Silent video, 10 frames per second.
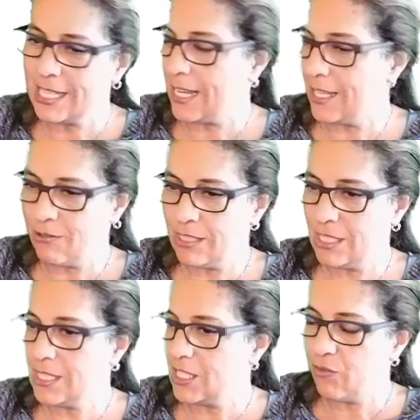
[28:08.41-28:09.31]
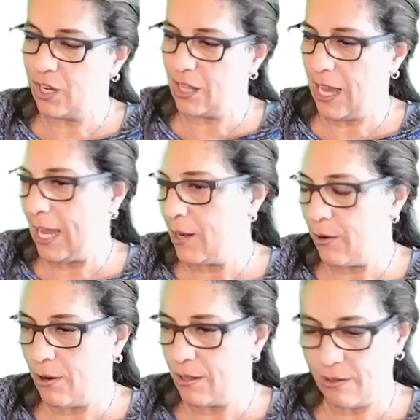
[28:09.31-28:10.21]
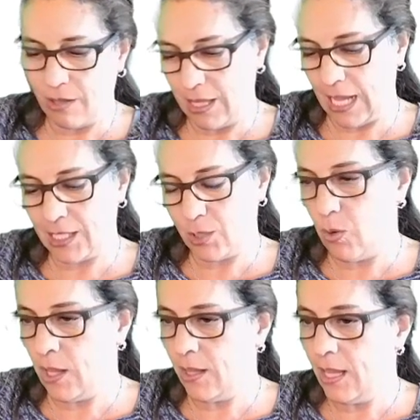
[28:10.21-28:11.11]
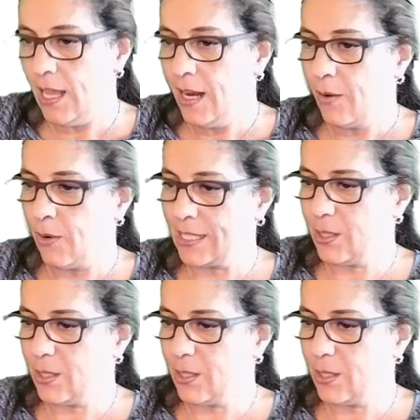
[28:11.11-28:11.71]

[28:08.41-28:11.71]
second transistor is for the higher or the next one, right?